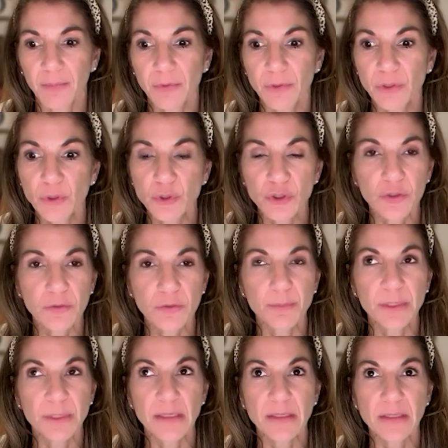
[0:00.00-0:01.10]
You should
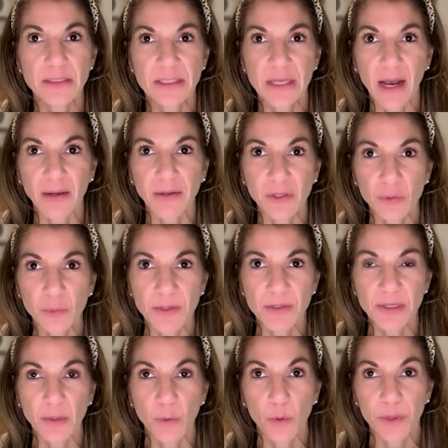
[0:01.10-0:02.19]
be
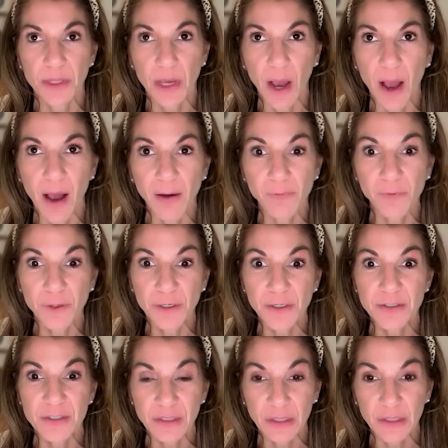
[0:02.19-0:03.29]
documenting with
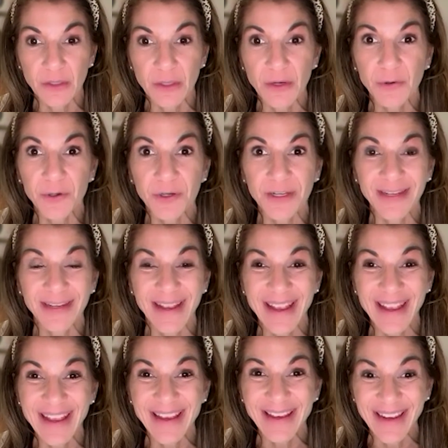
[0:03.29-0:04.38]
confidence, clarity,
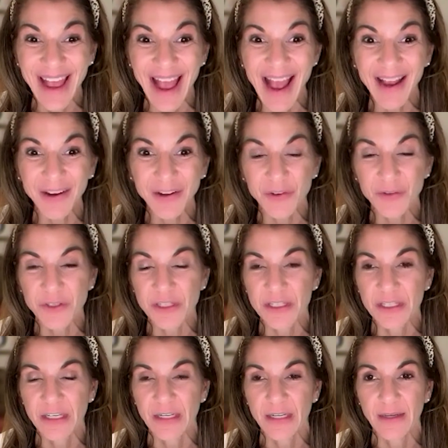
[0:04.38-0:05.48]
and
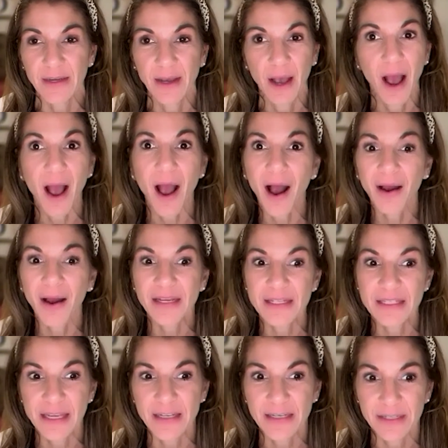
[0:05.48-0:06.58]
accuracy on a
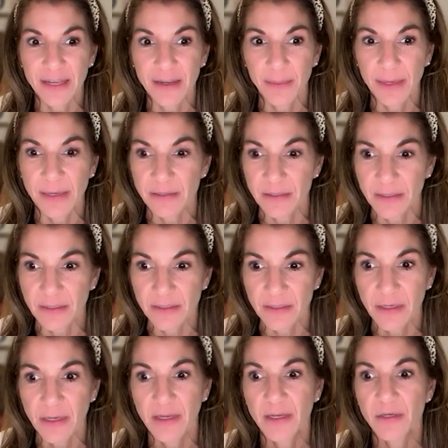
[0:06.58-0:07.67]
day-to-day basis.
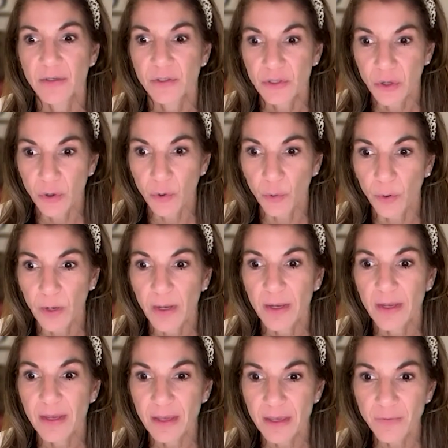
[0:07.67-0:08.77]
So
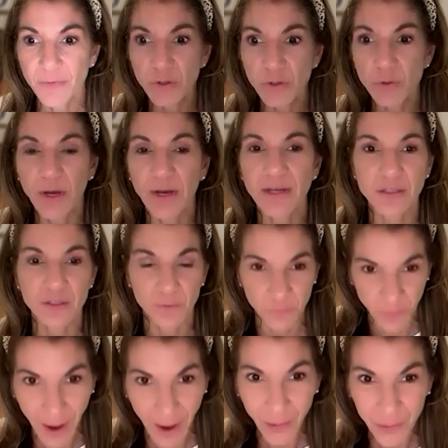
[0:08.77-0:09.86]
if you guys
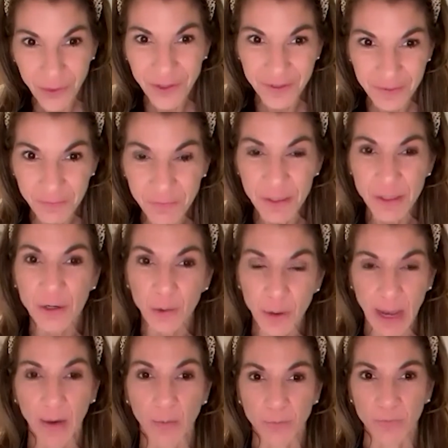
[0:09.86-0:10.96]
found this video
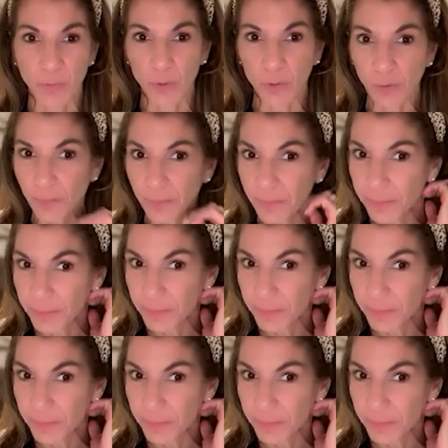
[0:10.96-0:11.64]
helpful